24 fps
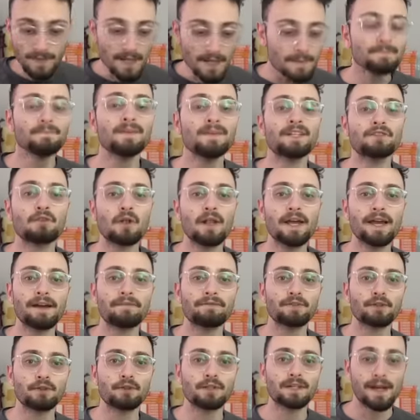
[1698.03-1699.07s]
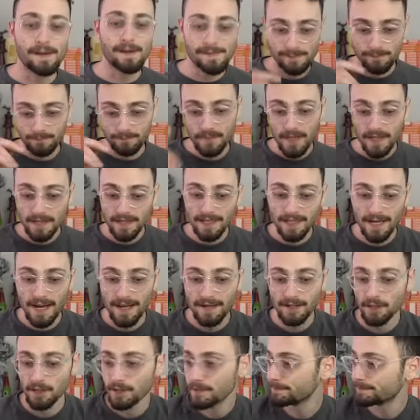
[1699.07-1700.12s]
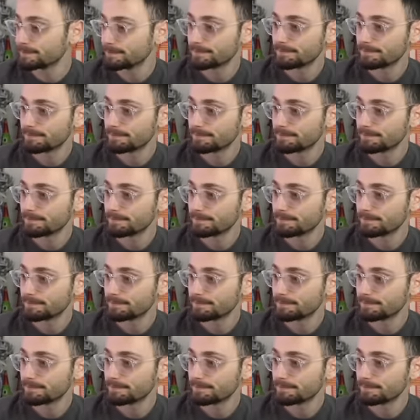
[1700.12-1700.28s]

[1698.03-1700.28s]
That's all I have for you today. Get out of here.